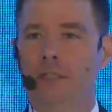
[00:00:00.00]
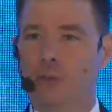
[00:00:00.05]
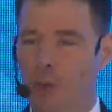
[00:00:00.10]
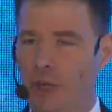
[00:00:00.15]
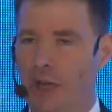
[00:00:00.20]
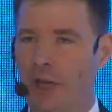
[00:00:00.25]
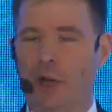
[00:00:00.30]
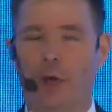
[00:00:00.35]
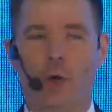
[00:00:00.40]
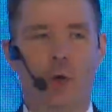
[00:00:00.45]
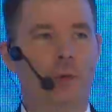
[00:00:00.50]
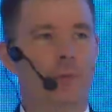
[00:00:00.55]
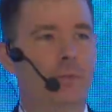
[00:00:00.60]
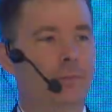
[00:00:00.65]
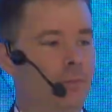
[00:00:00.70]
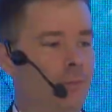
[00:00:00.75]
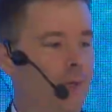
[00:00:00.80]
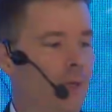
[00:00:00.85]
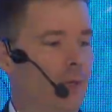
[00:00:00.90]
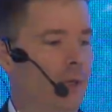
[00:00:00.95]
is well known.
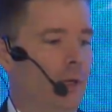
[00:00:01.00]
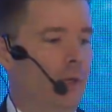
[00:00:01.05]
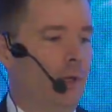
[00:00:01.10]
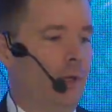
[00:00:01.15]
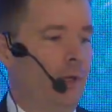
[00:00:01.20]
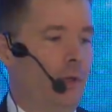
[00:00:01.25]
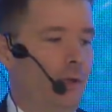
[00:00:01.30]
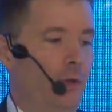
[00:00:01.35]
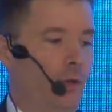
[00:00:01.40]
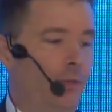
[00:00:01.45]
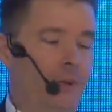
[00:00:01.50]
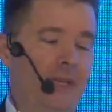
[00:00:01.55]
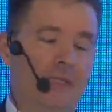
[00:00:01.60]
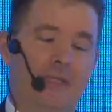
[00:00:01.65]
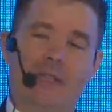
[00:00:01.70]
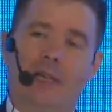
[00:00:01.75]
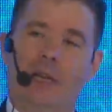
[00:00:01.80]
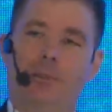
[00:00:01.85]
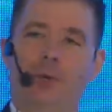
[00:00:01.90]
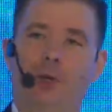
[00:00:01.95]
You
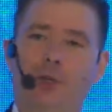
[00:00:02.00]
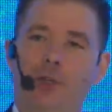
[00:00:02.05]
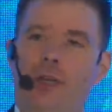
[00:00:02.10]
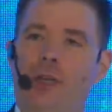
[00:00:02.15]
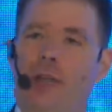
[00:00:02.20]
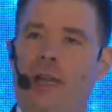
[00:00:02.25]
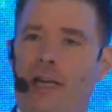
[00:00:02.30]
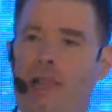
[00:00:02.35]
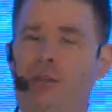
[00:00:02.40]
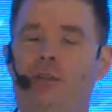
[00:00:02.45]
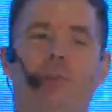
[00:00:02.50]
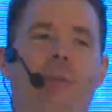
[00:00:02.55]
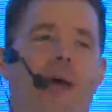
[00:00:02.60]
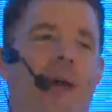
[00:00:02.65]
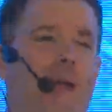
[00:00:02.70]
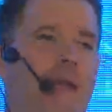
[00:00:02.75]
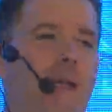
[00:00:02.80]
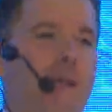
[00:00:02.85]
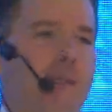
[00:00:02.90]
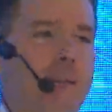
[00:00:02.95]
basically put an
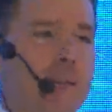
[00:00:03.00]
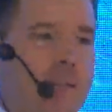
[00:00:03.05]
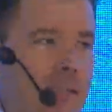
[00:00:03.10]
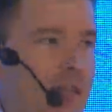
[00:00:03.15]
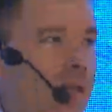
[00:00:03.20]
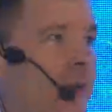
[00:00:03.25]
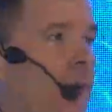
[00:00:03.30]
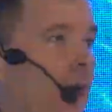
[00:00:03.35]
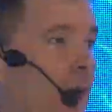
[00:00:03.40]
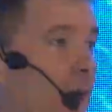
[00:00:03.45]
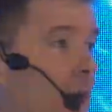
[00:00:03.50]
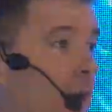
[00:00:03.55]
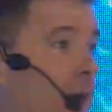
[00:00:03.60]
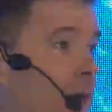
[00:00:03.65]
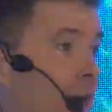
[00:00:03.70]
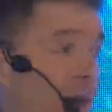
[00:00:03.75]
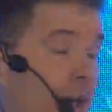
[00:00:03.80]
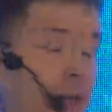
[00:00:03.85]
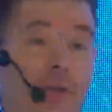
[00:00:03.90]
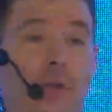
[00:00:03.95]
electromagnet inside the
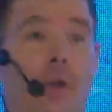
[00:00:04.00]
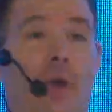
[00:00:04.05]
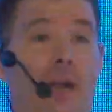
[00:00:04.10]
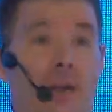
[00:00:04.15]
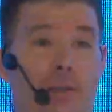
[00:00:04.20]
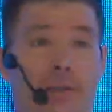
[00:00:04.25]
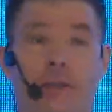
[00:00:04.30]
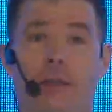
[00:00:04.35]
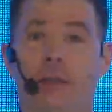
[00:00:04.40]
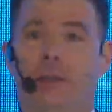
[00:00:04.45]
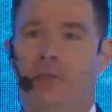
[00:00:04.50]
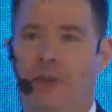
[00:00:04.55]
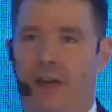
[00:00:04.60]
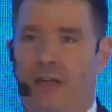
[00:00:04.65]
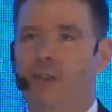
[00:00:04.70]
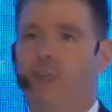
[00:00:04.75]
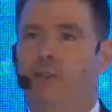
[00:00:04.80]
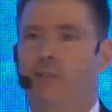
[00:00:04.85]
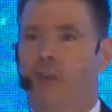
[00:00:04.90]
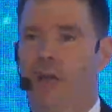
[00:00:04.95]
hull, counteracting the
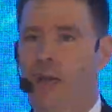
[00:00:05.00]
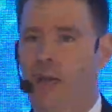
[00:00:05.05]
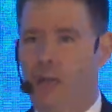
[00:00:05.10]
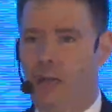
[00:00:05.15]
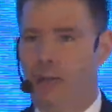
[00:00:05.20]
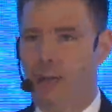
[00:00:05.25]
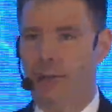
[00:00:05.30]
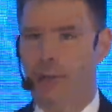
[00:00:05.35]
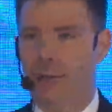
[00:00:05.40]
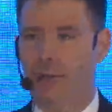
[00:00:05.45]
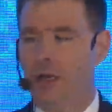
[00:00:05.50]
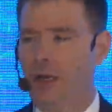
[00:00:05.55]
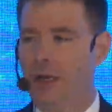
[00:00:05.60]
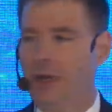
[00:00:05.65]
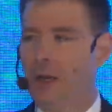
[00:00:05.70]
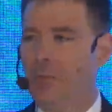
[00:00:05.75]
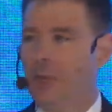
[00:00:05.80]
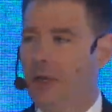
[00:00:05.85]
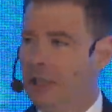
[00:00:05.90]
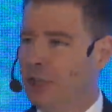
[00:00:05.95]
effects of the hull.
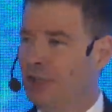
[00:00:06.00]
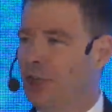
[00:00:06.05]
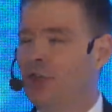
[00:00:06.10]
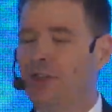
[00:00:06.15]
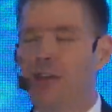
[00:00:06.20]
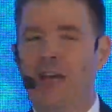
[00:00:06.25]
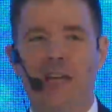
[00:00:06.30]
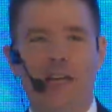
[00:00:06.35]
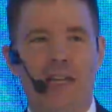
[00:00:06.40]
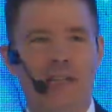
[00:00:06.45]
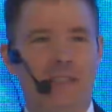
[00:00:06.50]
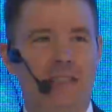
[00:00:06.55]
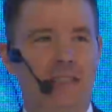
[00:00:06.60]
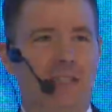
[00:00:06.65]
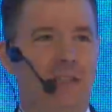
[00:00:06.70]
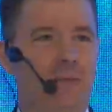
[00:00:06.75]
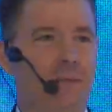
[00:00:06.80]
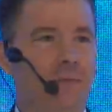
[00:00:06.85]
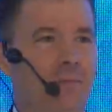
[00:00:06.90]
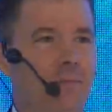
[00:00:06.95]
But it's not that
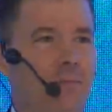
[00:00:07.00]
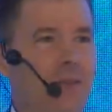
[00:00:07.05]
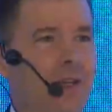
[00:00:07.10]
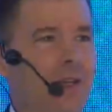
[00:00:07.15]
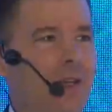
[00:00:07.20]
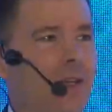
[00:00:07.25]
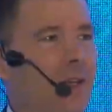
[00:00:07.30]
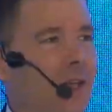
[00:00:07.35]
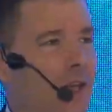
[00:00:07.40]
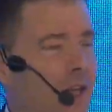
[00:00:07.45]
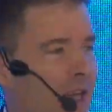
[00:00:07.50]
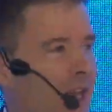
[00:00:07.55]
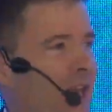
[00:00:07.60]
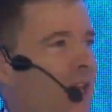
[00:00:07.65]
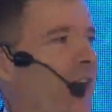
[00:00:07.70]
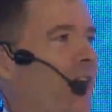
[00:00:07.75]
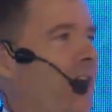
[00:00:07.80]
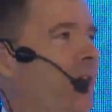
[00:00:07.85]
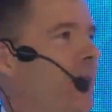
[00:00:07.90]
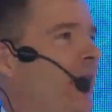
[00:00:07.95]
easy.
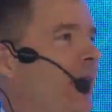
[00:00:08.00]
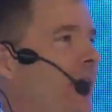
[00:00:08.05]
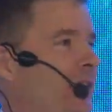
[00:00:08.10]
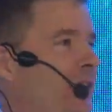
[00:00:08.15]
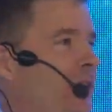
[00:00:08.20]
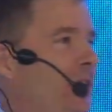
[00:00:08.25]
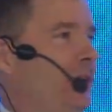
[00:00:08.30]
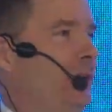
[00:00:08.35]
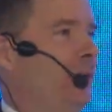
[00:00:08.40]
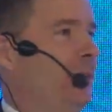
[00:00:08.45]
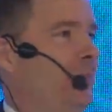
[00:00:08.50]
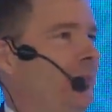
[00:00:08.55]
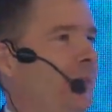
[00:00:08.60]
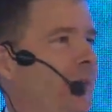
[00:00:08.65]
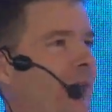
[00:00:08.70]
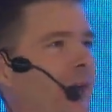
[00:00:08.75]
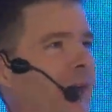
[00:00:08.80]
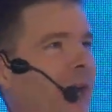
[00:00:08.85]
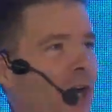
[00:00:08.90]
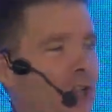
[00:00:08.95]
Again, I imagine you,
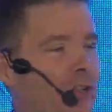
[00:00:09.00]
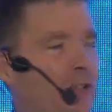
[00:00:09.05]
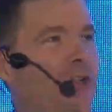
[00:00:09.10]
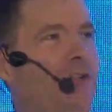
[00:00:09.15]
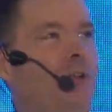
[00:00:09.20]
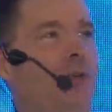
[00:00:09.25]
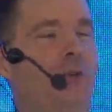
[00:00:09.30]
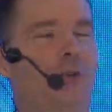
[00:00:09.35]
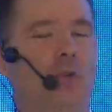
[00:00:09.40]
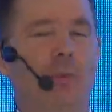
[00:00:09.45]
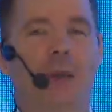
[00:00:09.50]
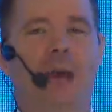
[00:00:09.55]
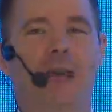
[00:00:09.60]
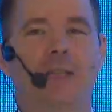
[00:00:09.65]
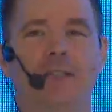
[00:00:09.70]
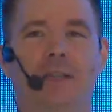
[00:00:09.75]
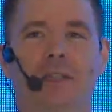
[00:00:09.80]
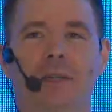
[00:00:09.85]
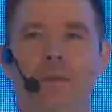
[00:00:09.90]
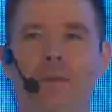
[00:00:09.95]
I ask of you to
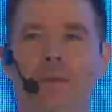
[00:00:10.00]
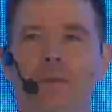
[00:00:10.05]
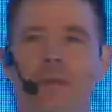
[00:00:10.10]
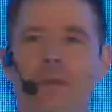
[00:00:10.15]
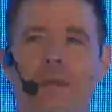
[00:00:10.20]
imagine,